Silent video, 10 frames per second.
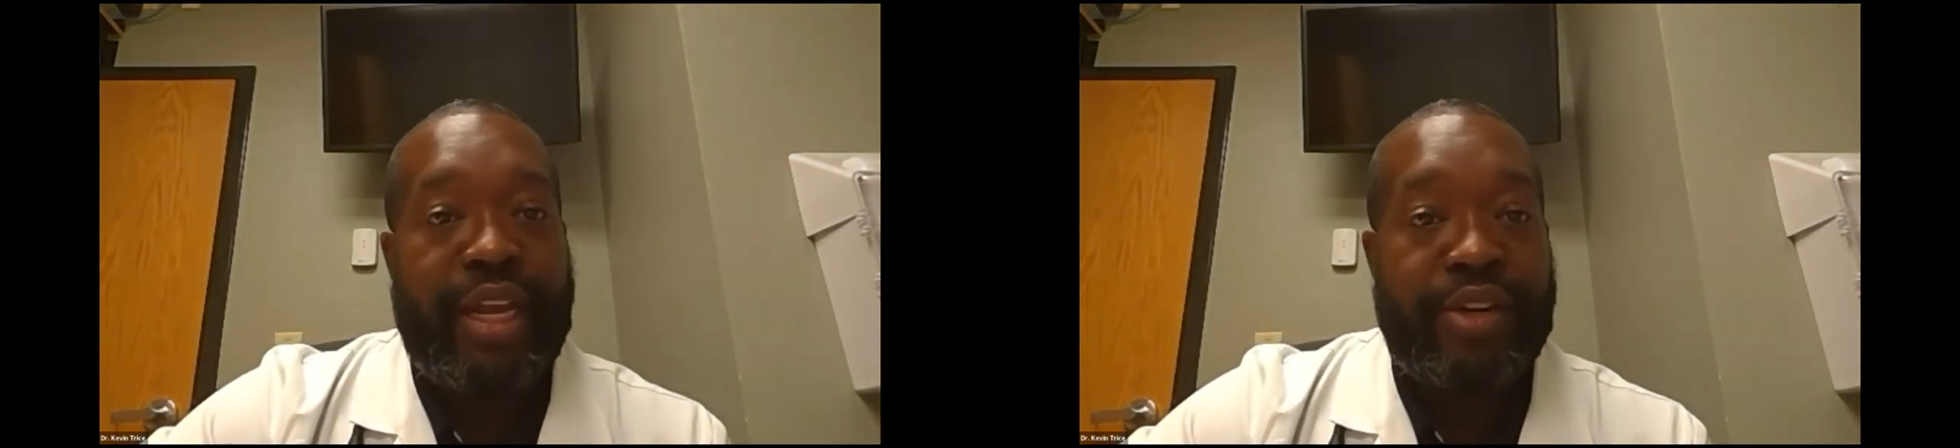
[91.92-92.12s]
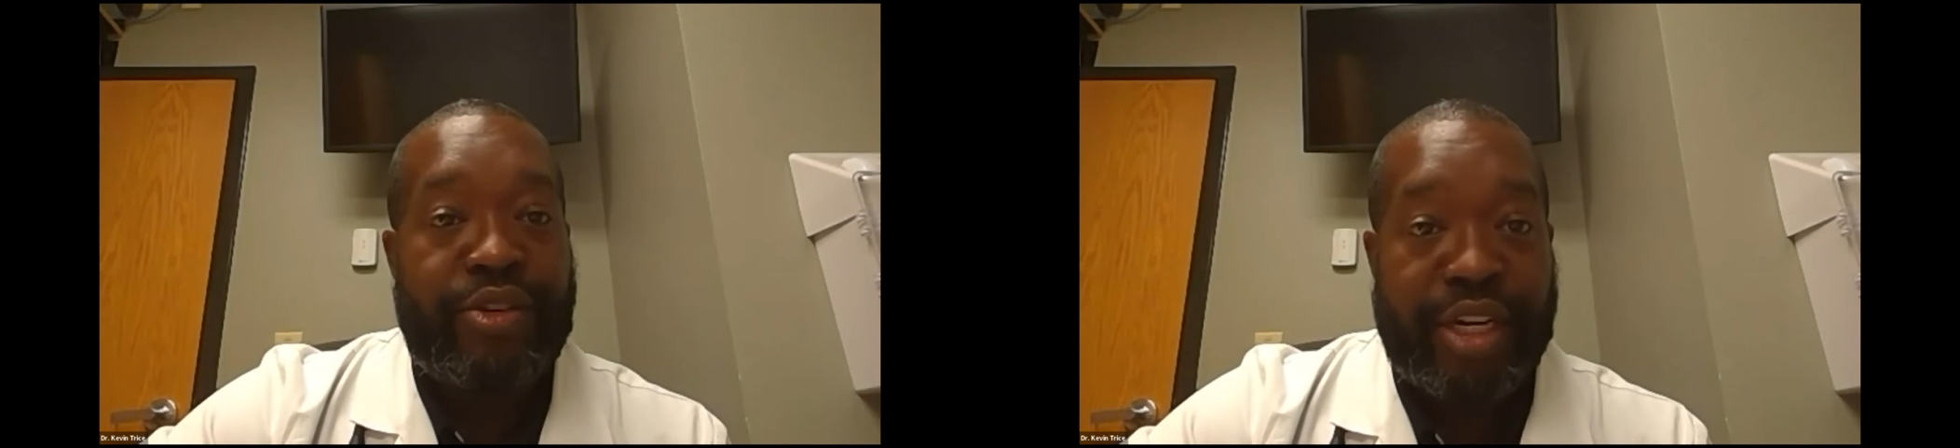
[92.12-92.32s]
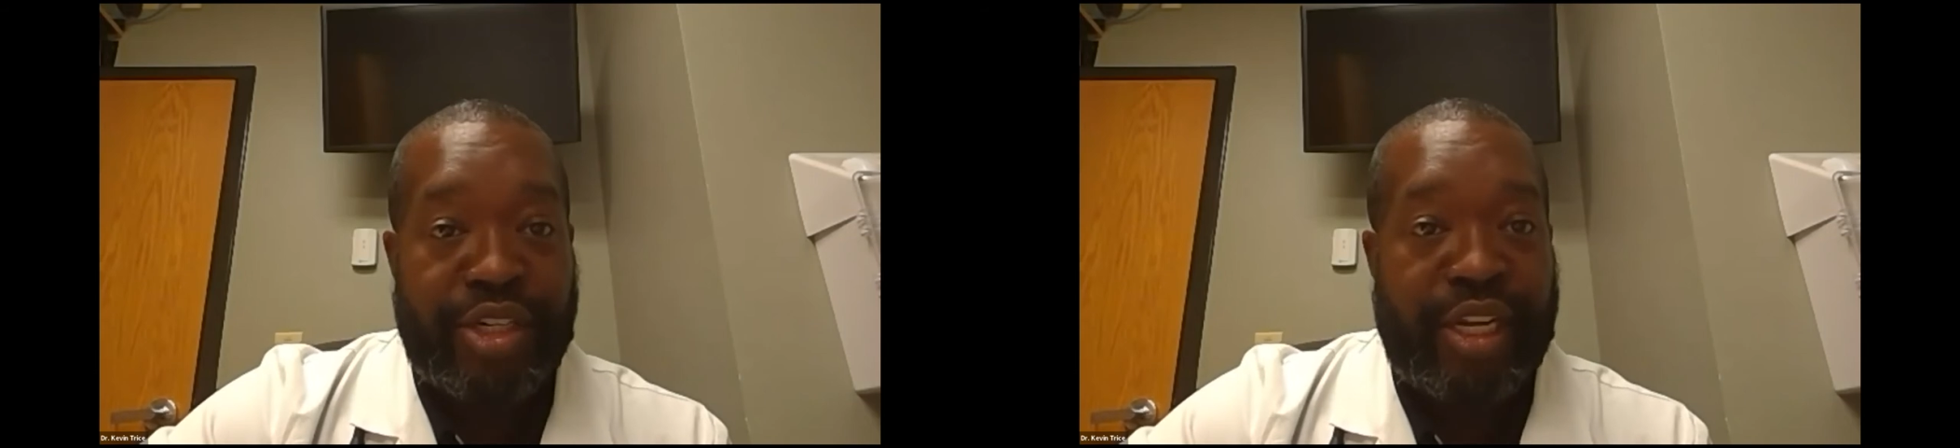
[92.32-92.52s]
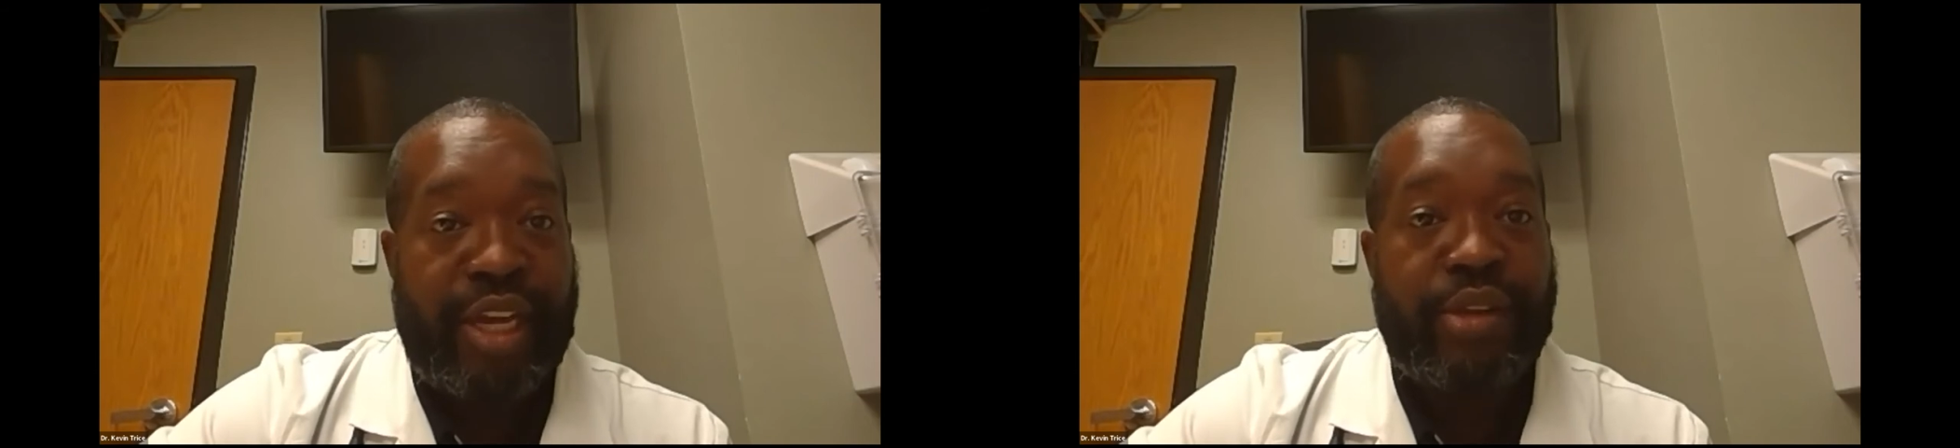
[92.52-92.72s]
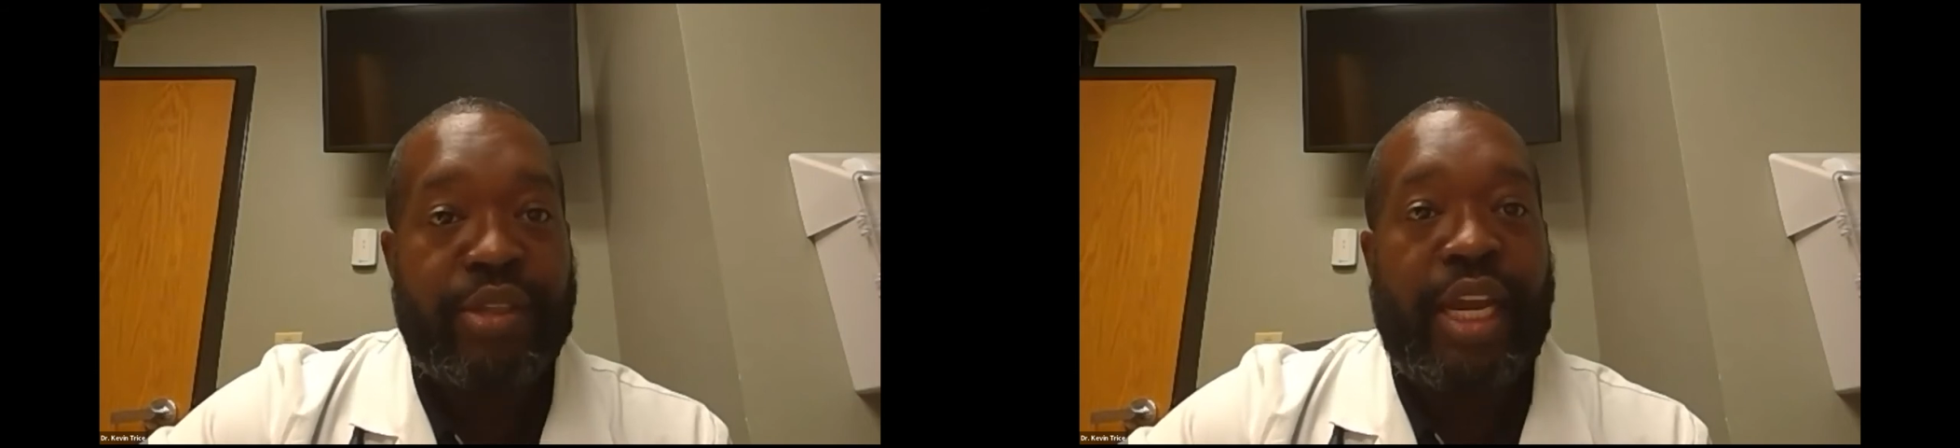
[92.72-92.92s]
introduction to
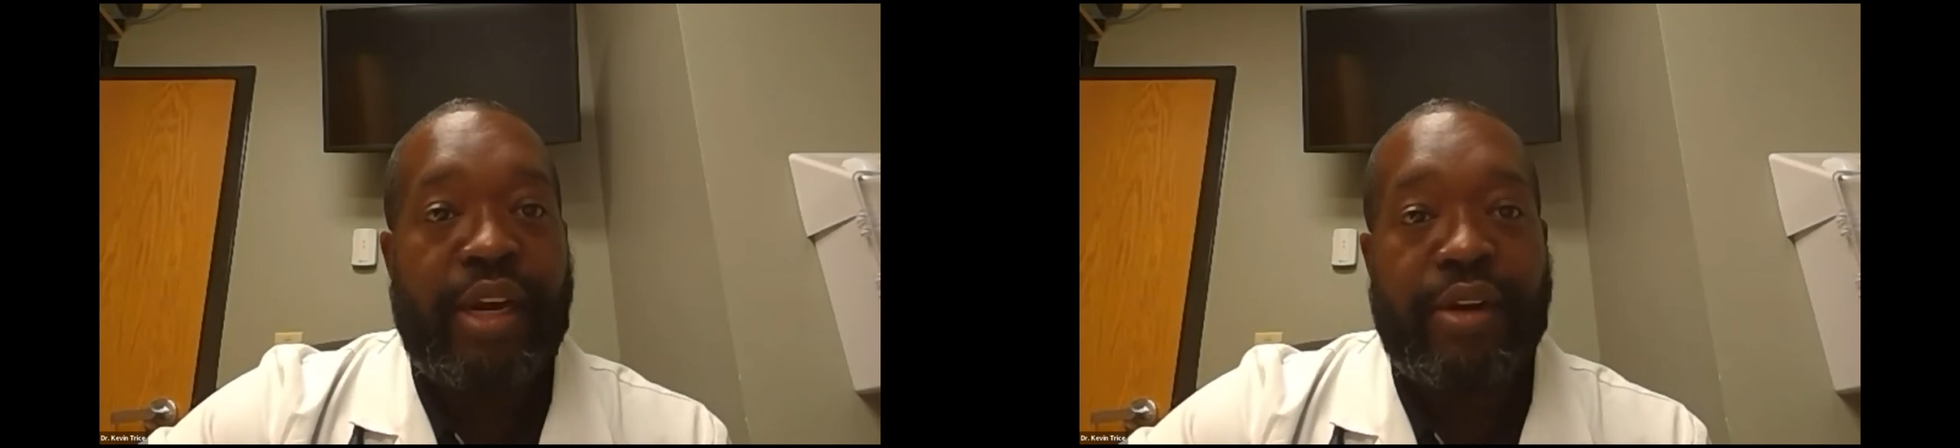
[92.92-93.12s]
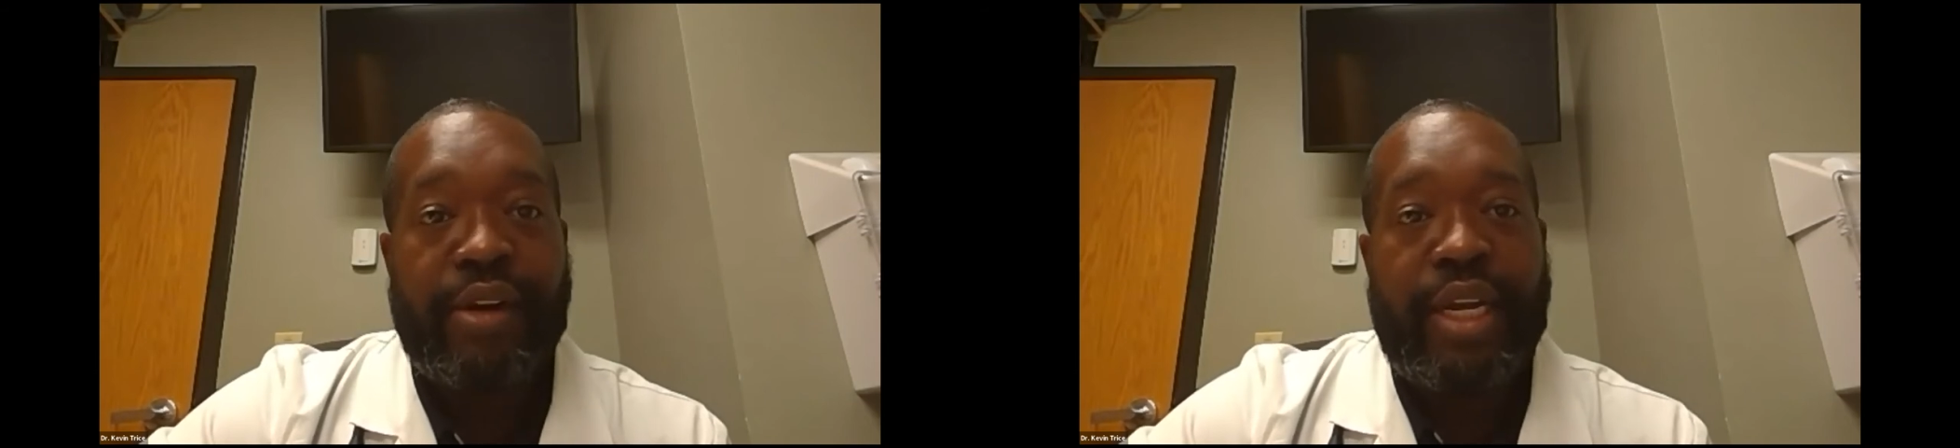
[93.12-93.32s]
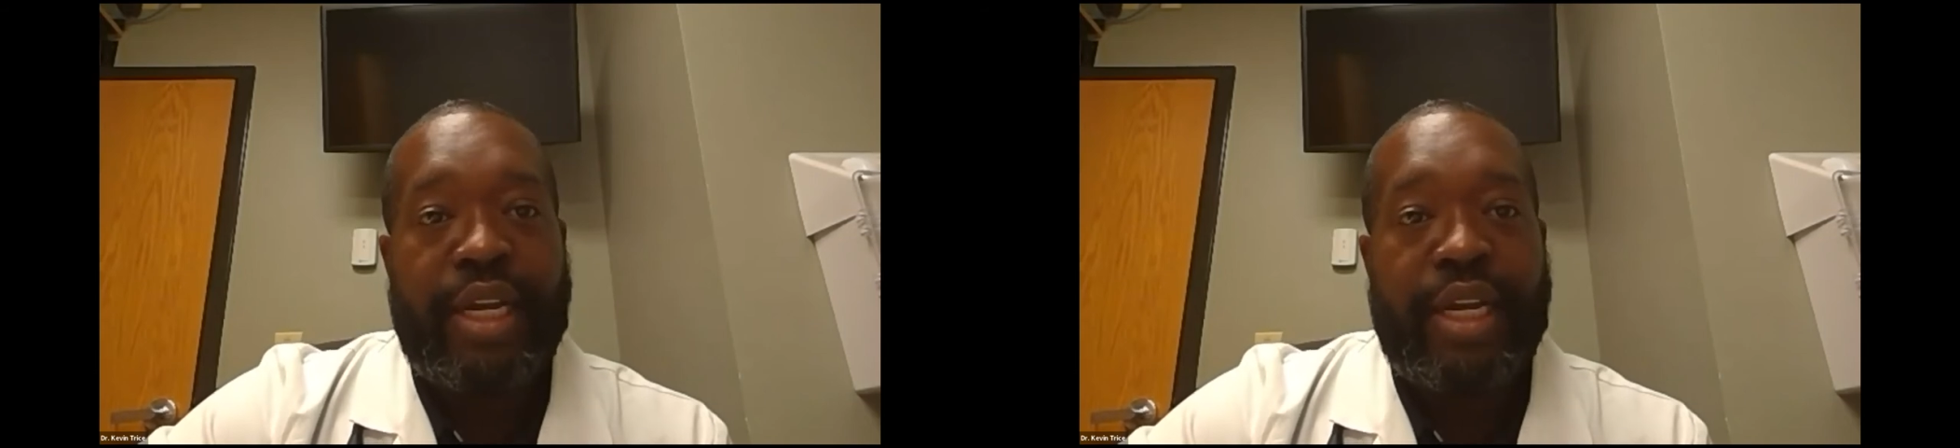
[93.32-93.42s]
healthcare.